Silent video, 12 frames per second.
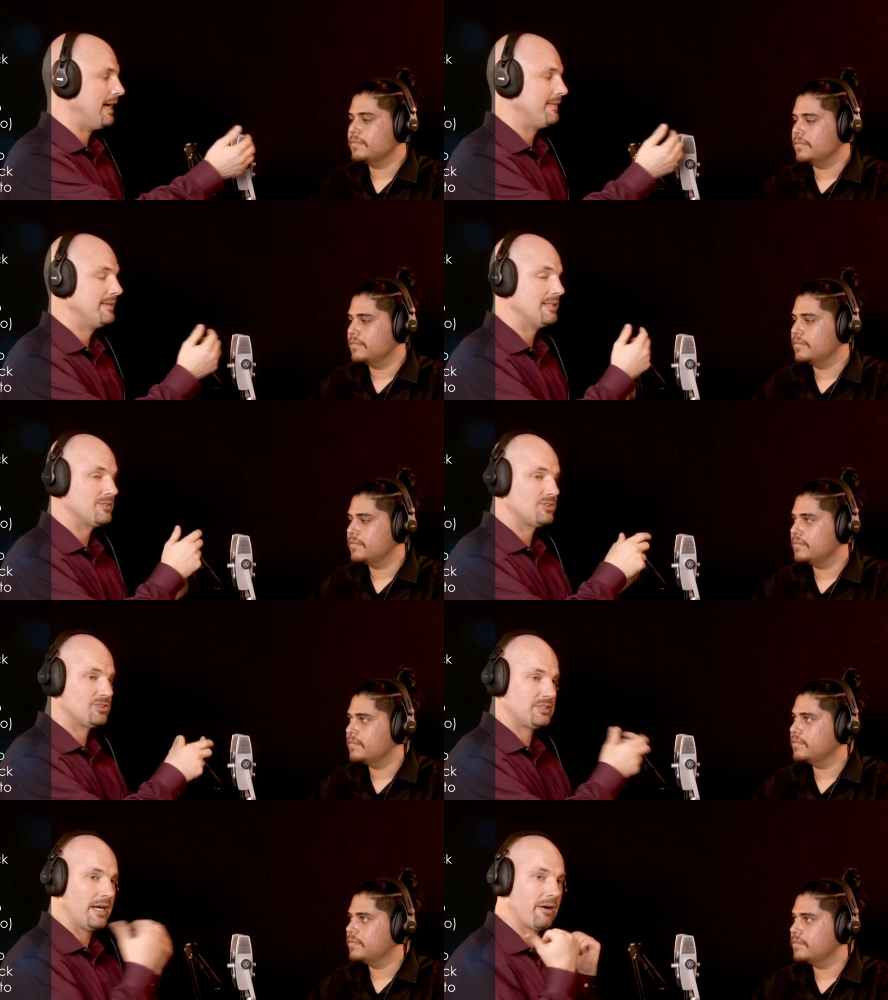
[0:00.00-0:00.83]
Speaker 1: And then it's
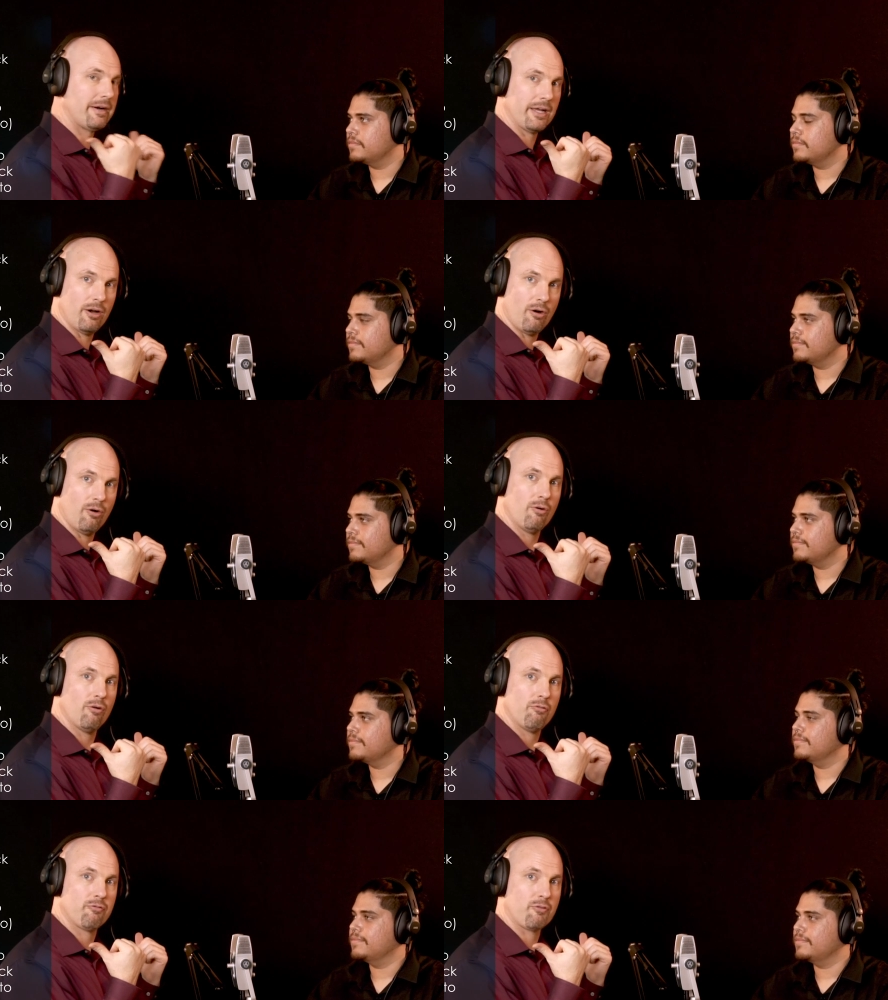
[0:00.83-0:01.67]
stereo
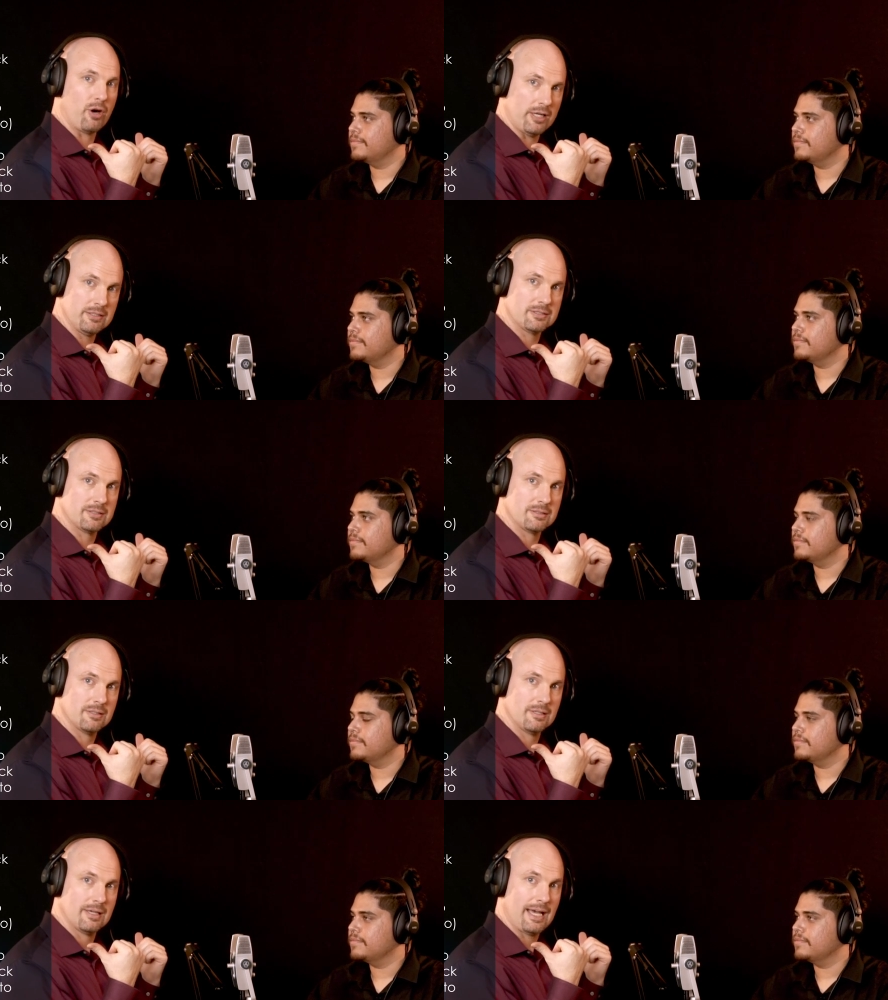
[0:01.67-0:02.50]
front,
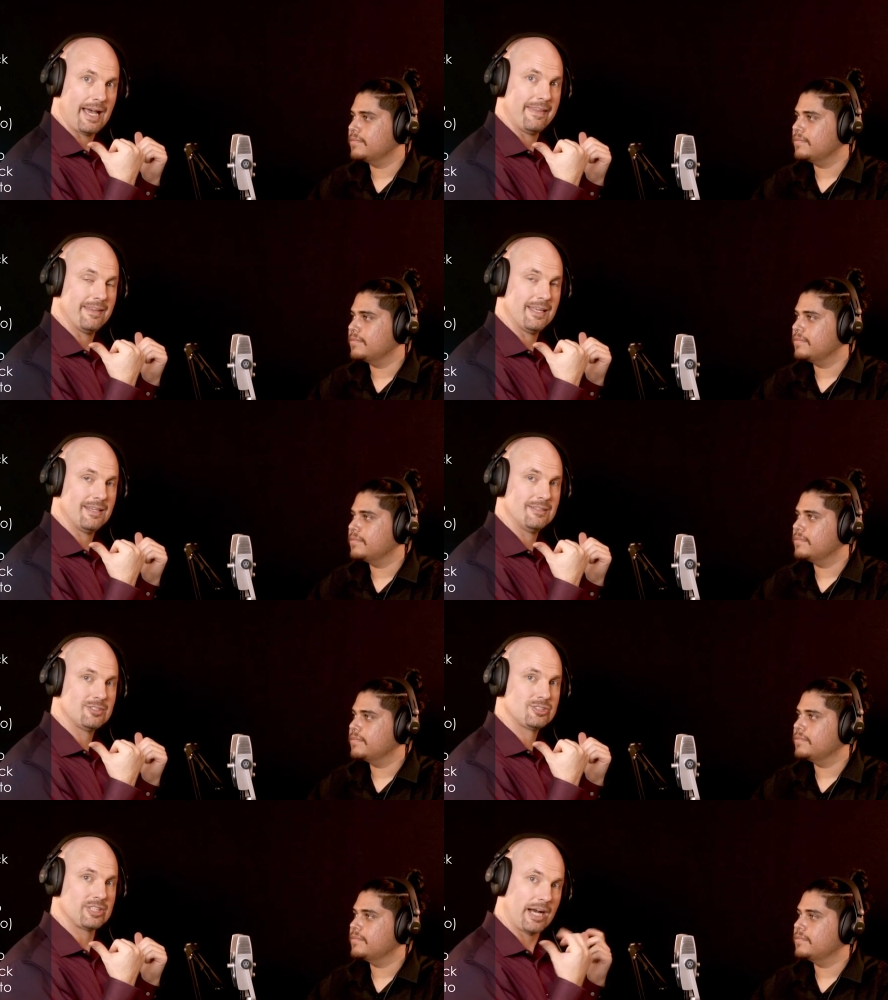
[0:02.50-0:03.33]
and
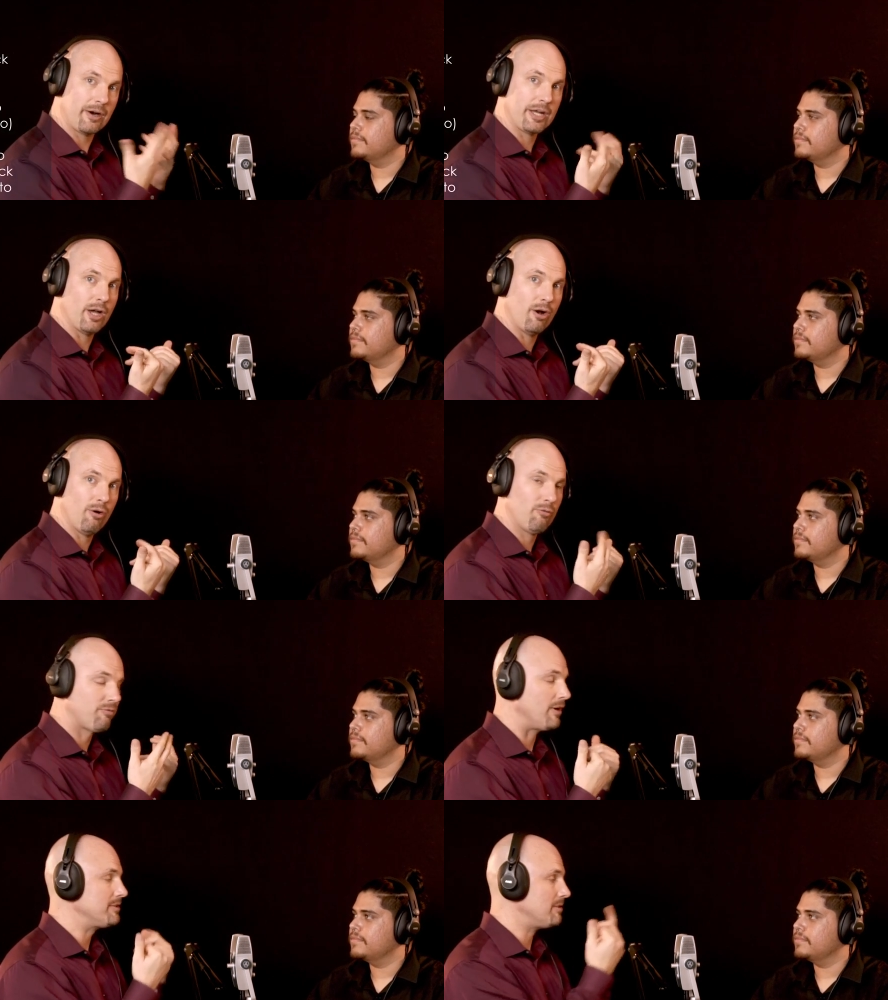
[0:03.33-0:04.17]
then stereo
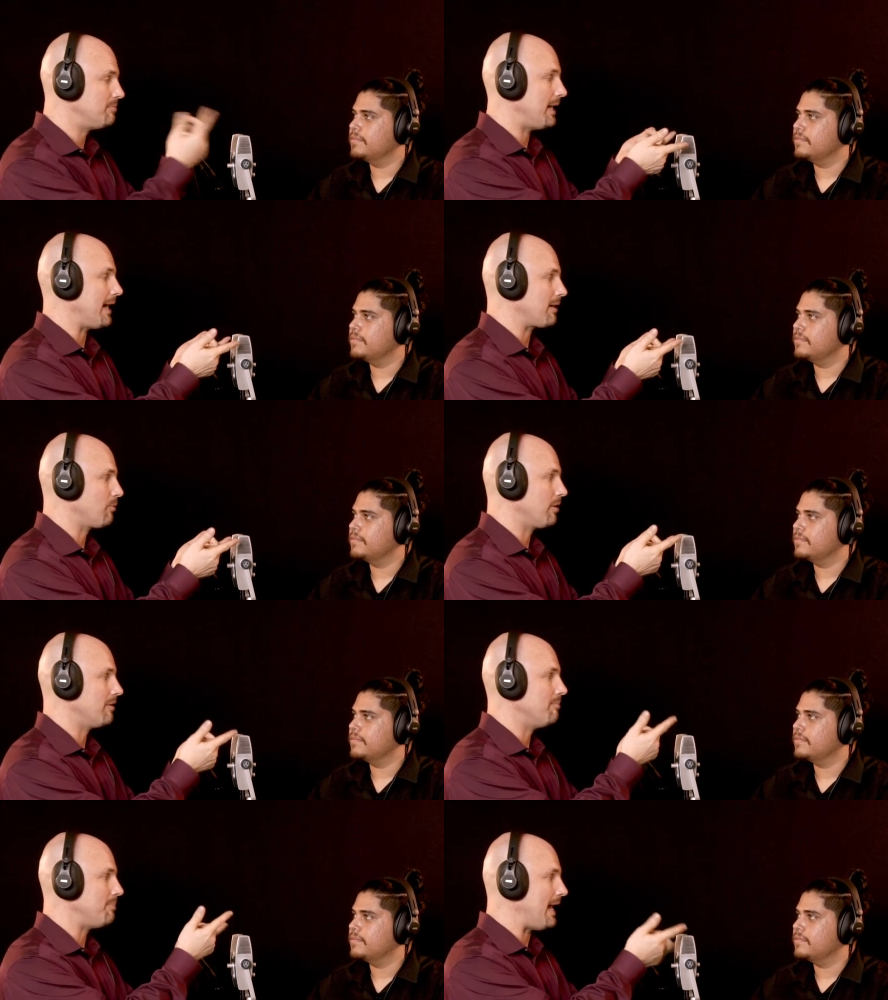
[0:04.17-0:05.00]
front and back, where
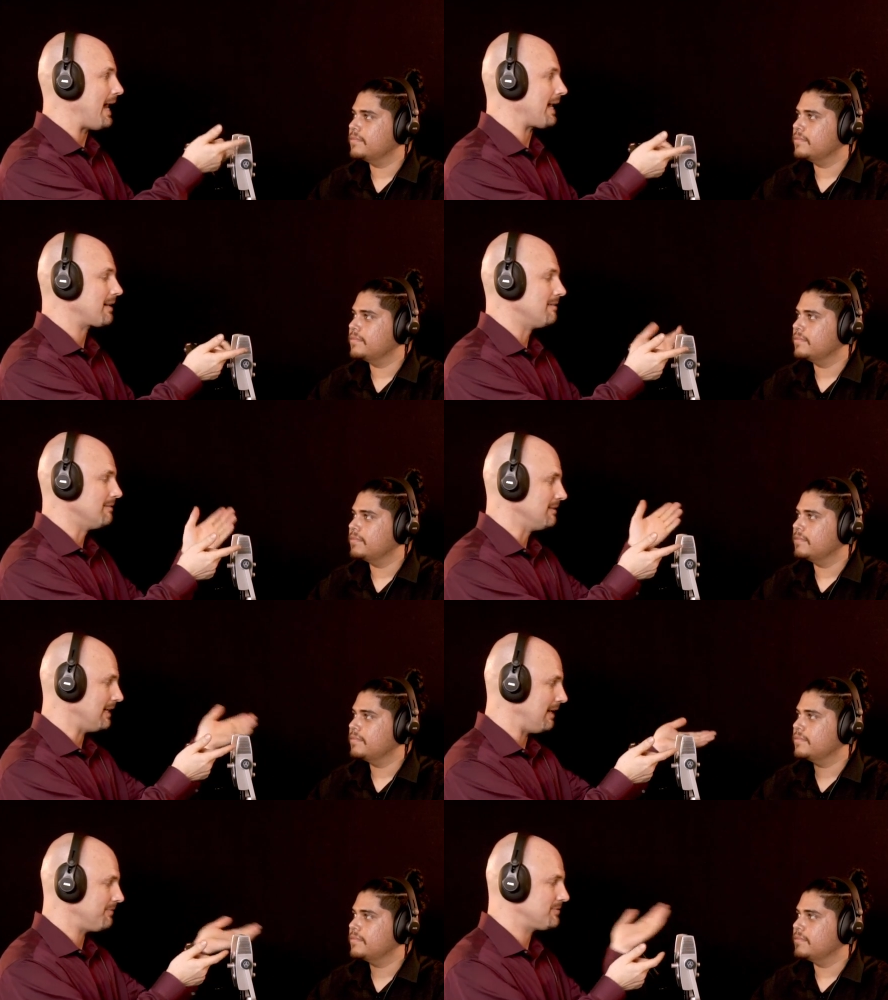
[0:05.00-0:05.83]
the back
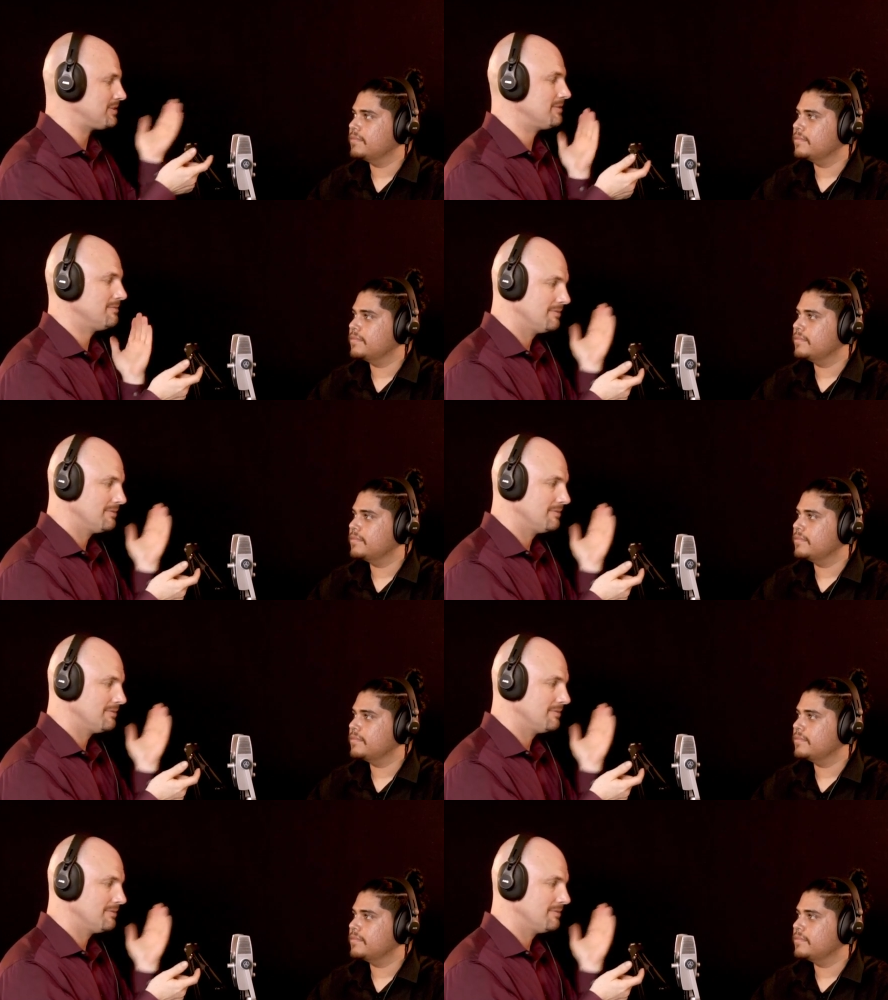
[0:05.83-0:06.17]
left